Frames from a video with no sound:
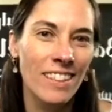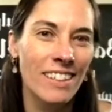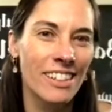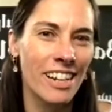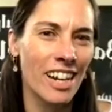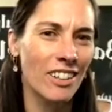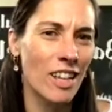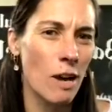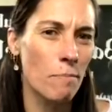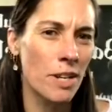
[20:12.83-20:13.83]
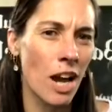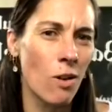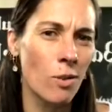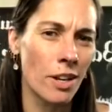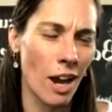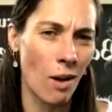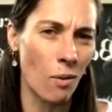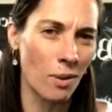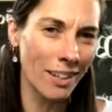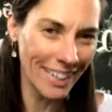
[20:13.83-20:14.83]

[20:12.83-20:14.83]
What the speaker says: Check out that badonk-a-donk.